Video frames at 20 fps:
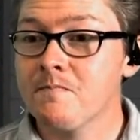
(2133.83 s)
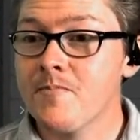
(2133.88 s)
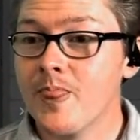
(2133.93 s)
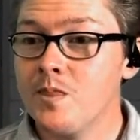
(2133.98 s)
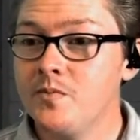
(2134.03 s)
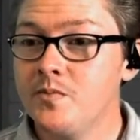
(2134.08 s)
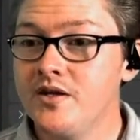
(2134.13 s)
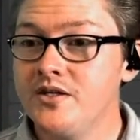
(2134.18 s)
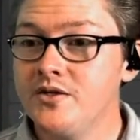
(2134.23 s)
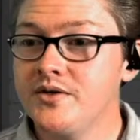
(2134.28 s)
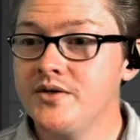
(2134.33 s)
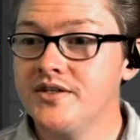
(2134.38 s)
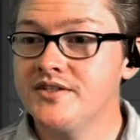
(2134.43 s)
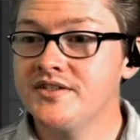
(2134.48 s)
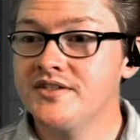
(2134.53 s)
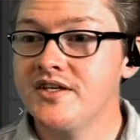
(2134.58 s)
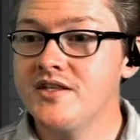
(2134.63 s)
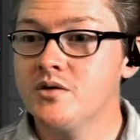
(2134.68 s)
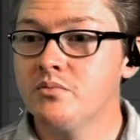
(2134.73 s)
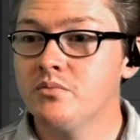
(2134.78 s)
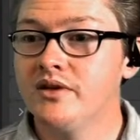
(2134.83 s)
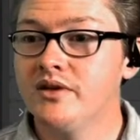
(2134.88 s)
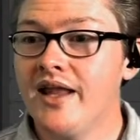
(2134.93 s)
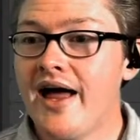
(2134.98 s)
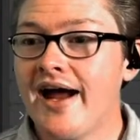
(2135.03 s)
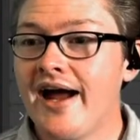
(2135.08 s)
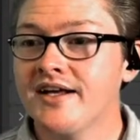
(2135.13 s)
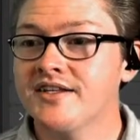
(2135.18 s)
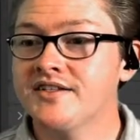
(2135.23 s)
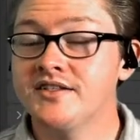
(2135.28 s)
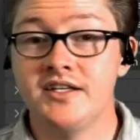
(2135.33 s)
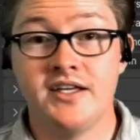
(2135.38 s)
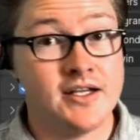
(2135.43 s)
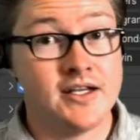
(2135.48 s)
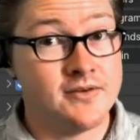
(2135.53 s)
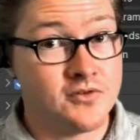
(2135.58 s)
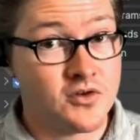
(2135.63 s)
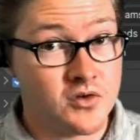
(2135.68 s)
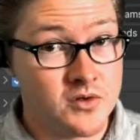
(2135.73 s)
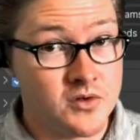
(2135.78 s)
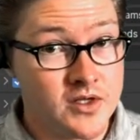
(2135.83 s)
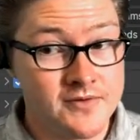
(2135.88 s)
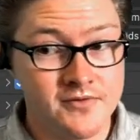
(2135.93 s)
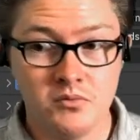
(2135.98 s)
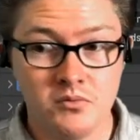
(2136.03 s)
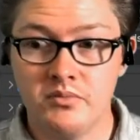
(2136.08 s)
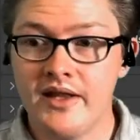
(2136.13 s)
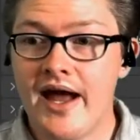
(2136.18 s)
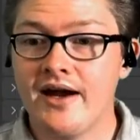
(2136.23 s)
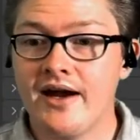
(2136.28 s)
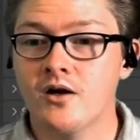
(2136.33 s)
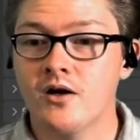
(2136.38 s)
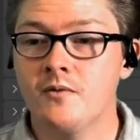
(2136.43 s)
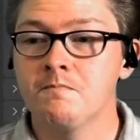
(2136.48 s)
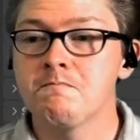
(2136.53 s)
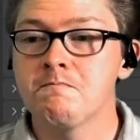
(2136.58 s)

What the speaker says: then you can see the blacks getting even blacker.